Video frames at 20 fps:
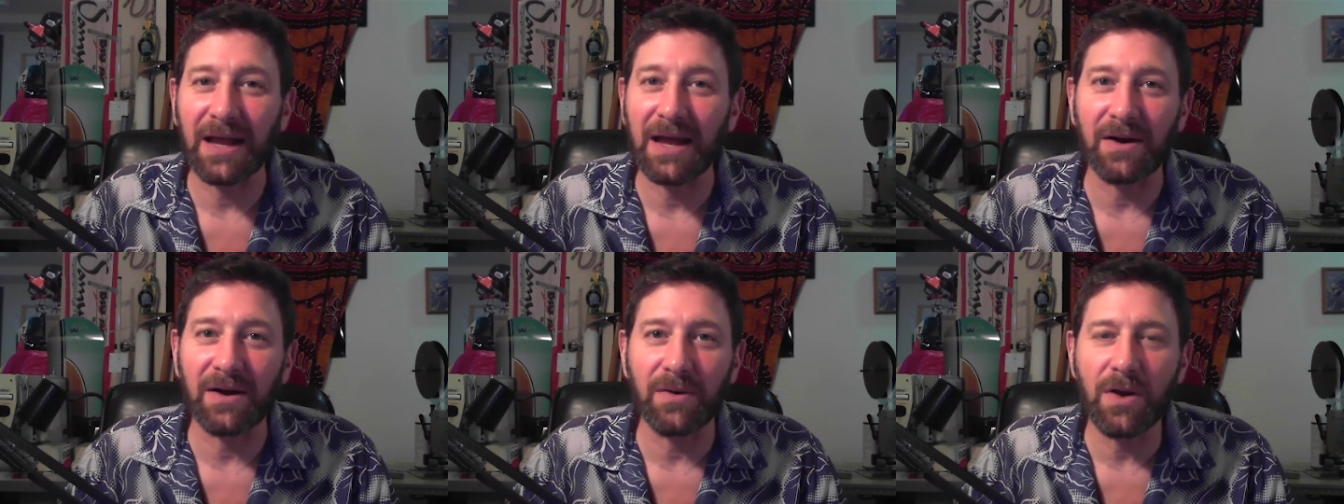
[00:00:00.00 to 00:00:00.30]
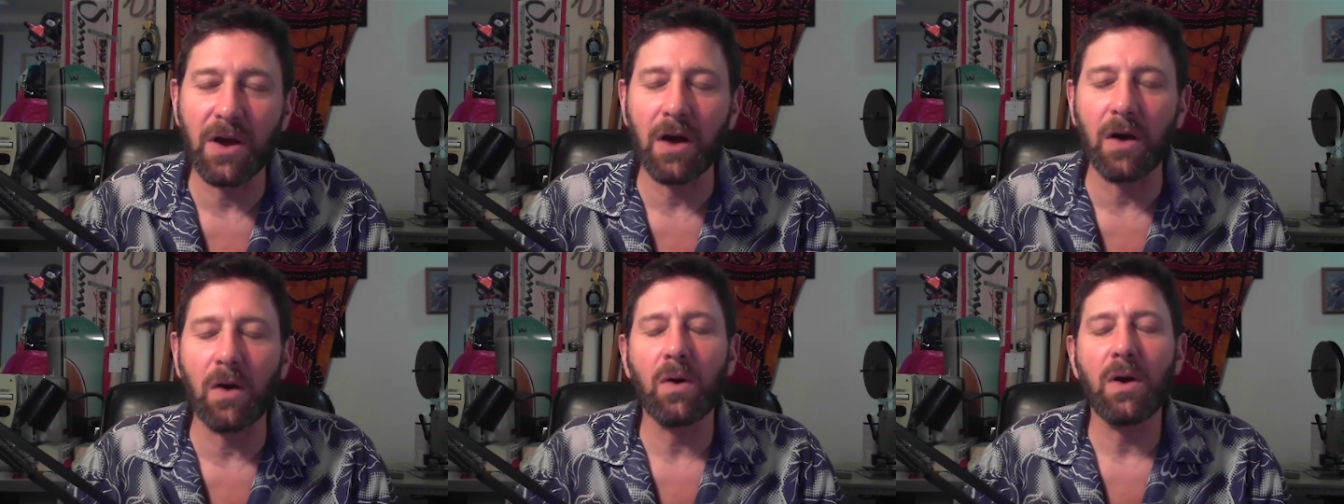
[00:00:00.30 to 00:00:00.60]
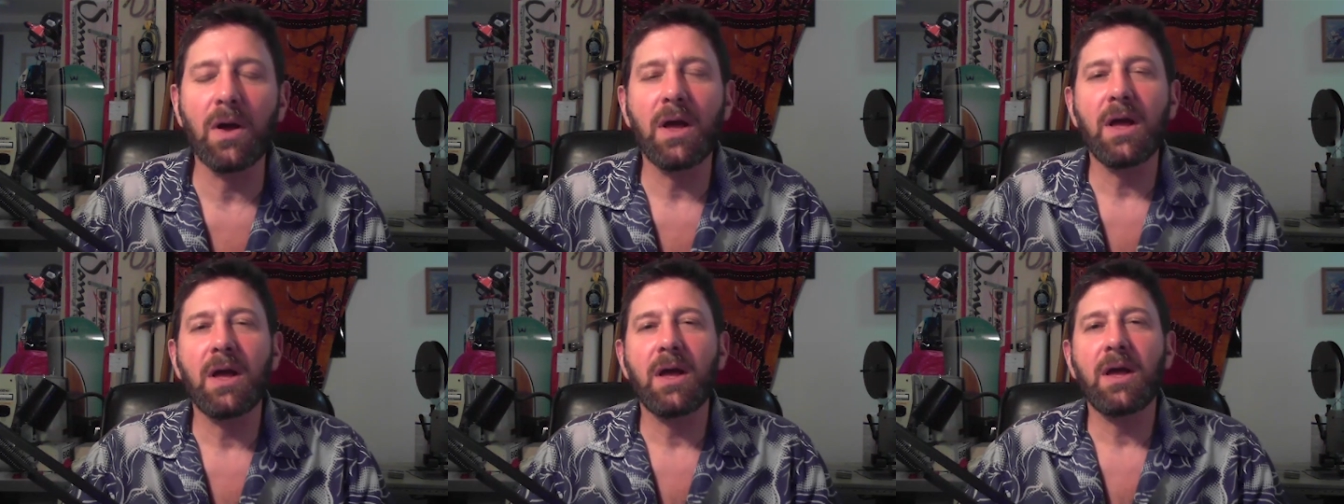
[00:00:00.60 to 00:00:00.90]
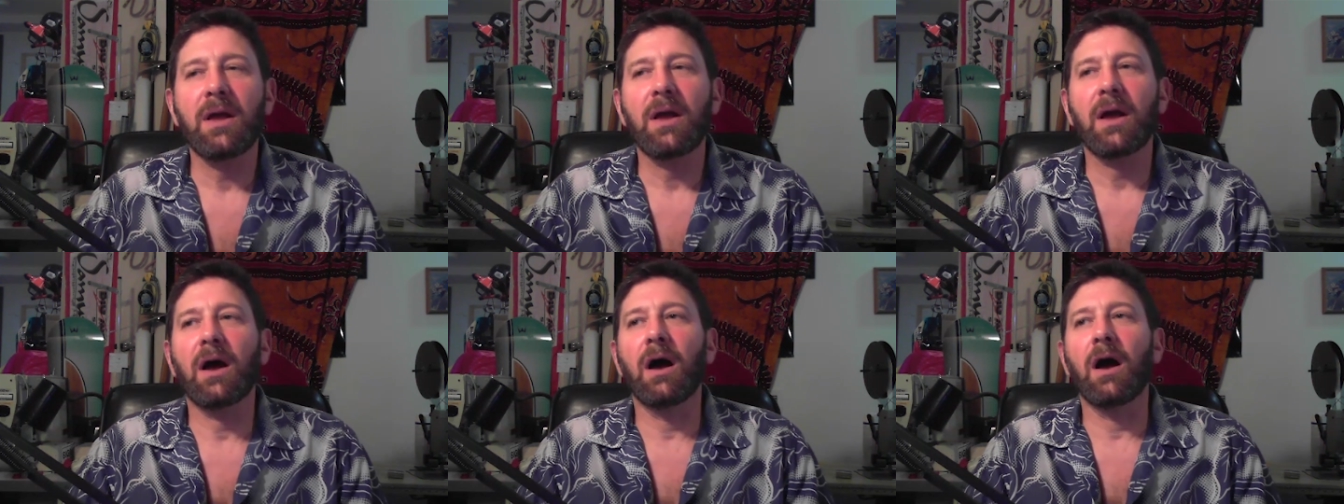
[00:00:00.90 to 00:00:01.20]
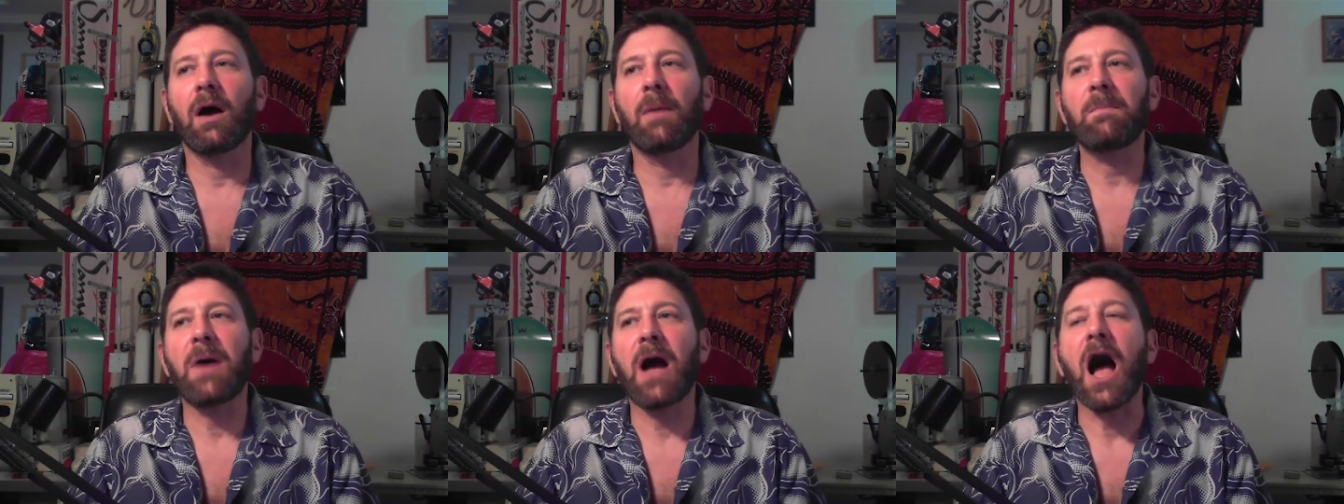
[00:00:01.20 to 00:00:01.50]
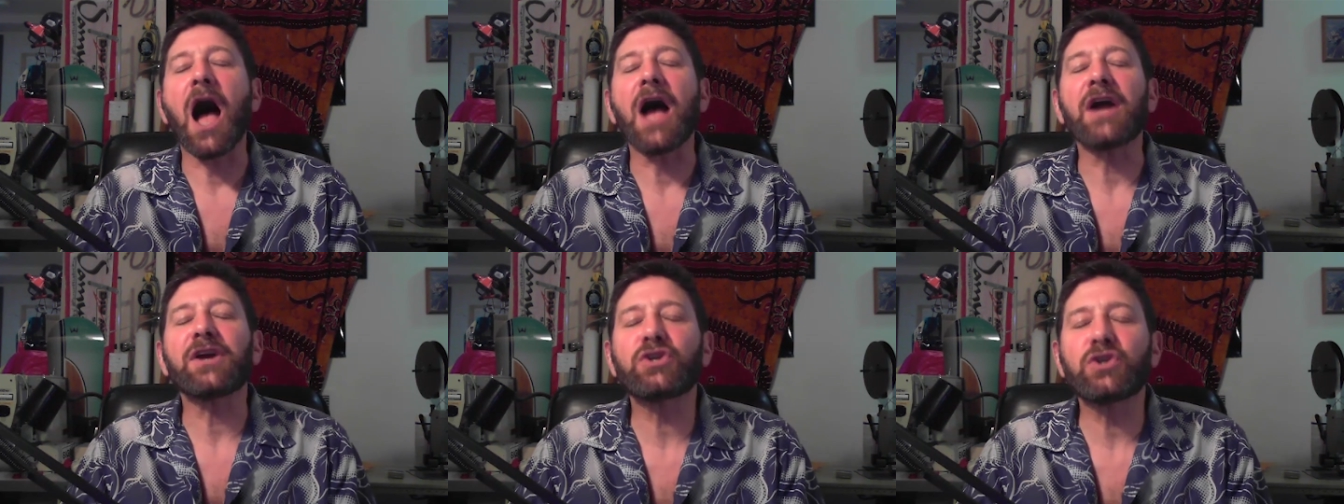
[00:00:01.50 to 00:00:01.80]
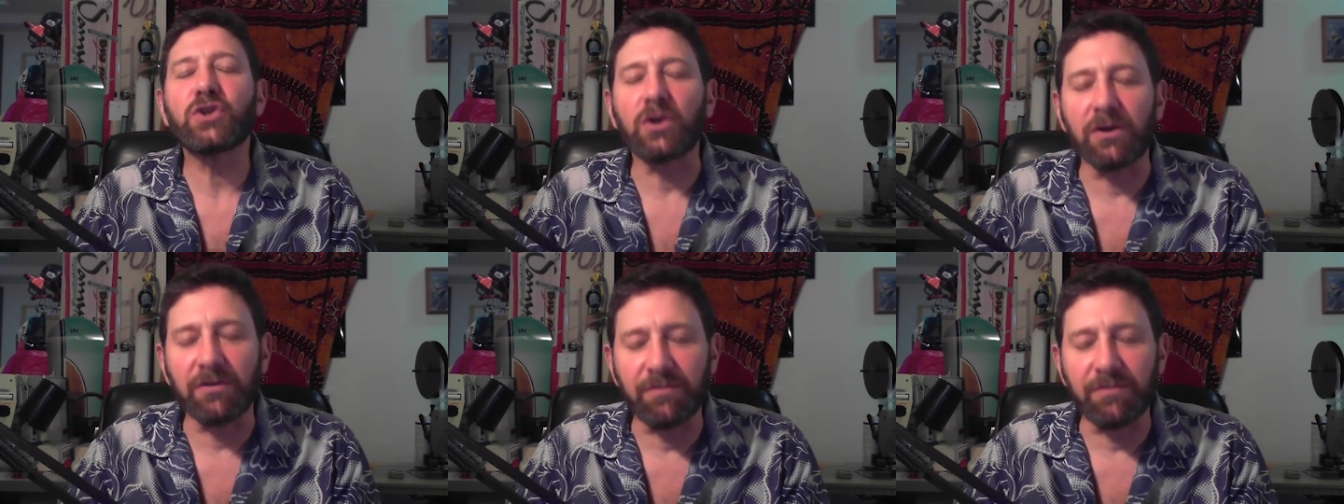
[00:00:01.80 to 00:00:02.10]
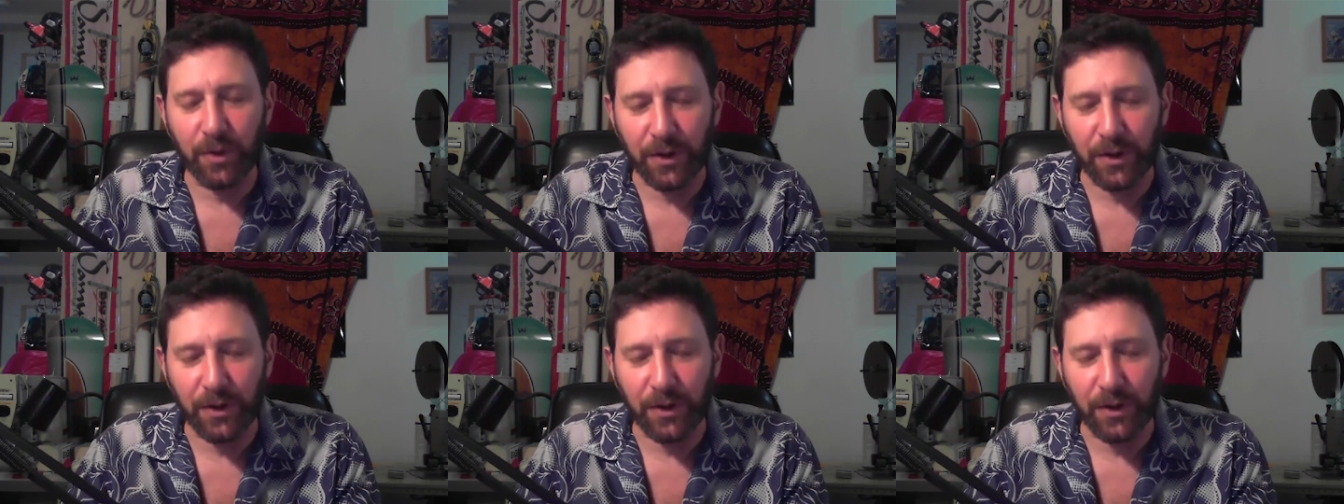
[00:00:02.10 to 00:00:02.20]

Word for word: I don't know. Um, I should have